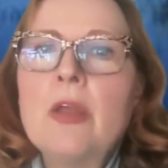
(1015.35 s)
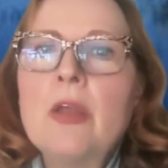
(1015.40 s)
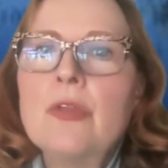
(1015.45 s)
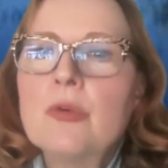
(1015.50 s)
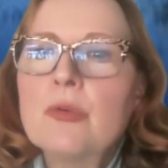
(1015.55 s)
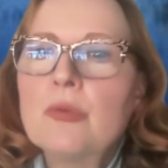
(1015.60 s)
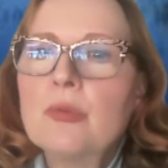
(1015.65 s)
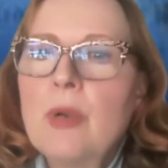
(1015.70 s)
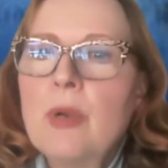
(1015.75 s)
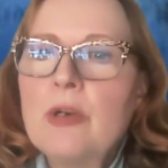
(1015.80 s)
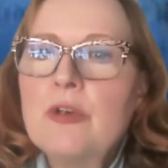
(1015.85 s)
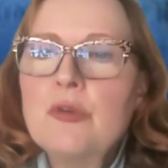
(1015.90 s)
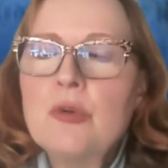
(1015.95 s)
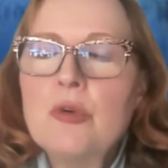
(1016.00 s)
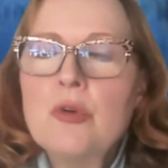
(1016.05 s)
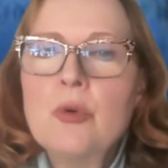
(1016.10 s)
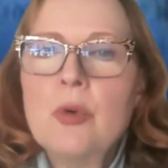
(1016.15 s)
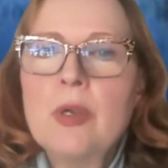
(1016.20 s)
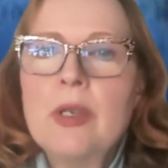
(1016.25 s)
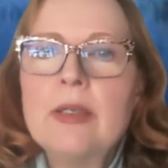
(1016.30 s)
the
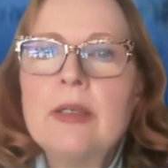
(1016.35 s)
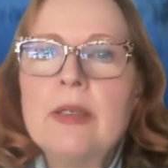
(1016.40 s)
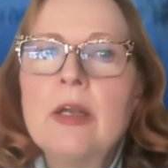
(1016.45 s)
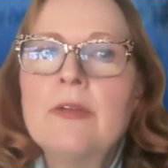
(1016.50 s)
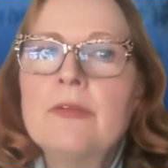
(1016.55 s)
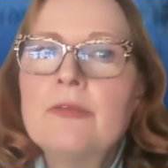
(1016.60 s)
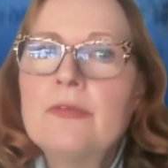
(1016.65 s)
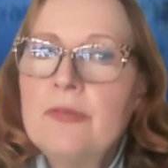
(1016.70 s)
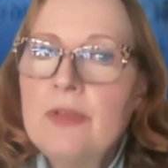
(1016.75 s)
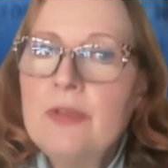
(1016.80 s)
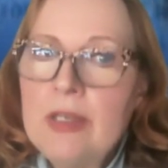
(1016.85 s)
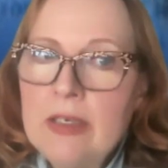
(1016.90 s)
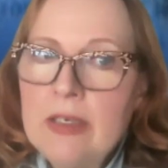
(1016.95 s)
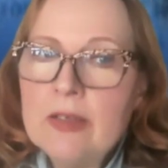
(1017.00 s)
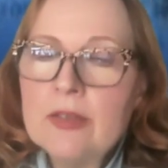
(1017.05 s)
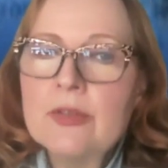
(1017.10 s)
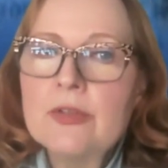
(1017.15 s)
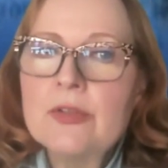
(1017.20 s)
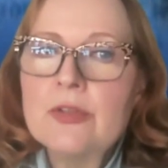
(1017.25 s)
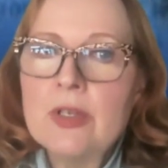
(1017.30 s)
retrograde of
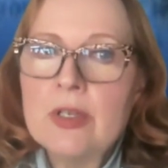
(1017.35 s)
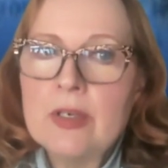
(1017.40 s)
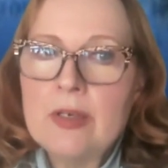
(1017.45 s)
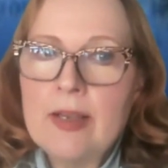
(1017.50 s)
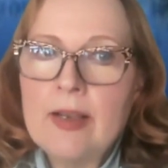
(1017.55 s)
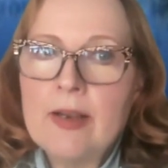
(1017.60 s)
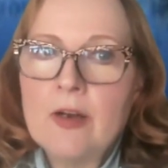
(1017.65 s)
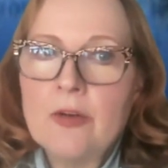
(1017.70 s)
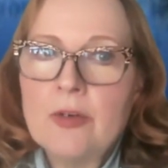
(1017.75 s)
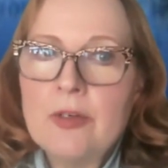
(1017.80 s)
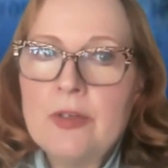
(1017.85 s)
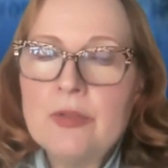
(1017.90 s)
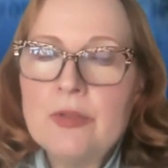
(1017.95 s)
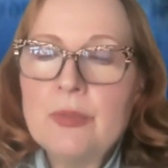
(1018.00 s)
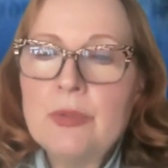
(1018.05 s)
Venus in Aries,